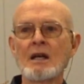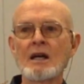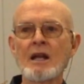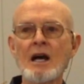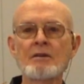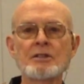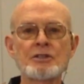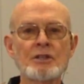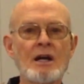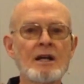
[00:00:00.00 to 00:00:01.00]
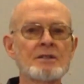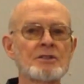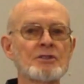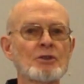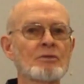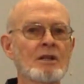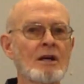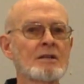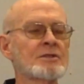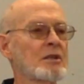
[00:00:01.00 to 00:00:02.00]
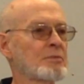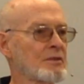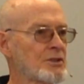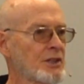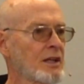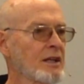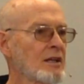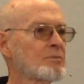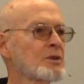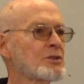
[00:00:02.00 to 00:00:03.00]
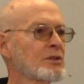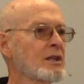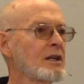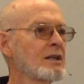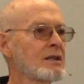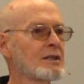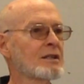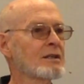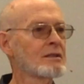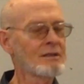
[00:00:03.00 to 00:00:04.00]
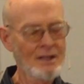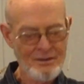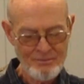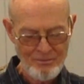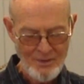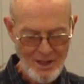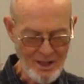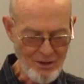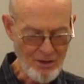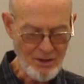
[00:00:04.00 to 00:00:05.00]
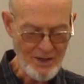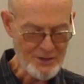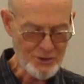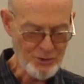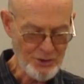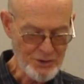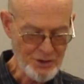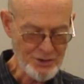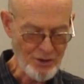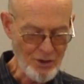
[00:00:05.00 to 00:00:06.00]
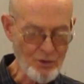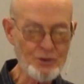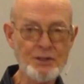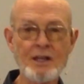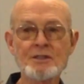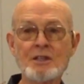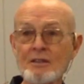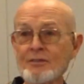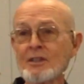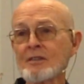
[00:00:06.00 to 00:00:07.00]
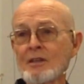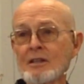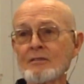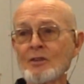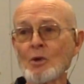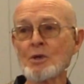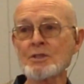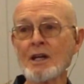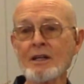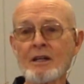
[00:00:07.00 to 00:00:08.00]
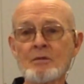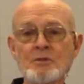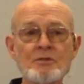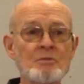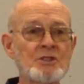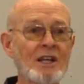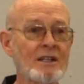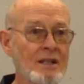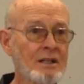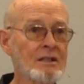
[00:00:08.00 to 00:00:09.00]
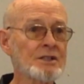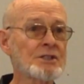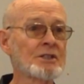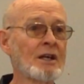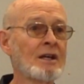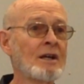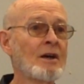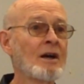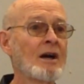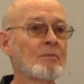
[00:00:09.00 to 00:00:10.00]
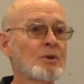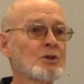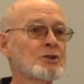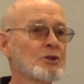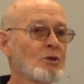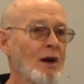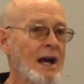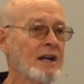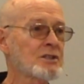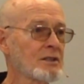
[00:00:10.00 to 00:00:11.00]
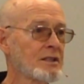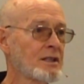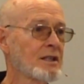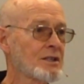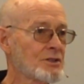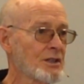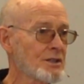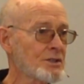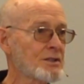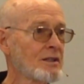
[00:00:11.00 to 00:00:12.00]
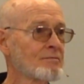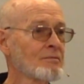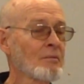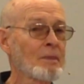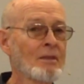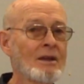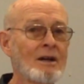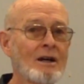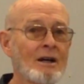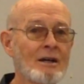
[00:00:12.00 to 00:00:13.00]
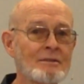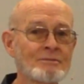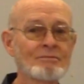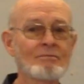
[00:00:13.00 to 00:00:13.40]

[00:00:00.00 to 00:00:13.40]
and how it shines. And so the concept of setting up a tree he did and, and all of that. So it's just all those things. Gift giving, of course, that comes from St. Nicholas, a person who actually did exist. Um,